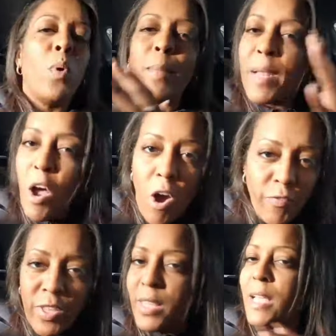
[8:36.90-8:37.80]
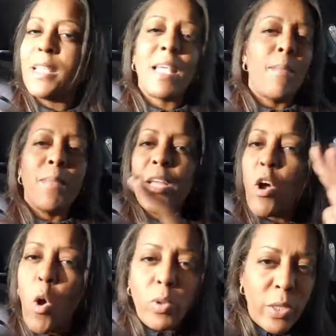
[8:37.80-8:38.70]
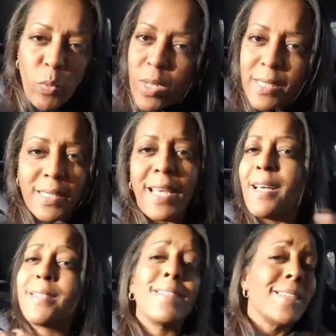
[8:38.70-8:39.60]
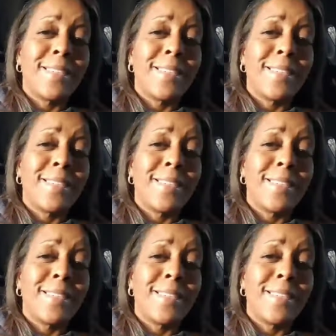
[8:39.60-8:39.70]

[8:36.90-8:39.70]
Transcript: Women often think that men only want sex.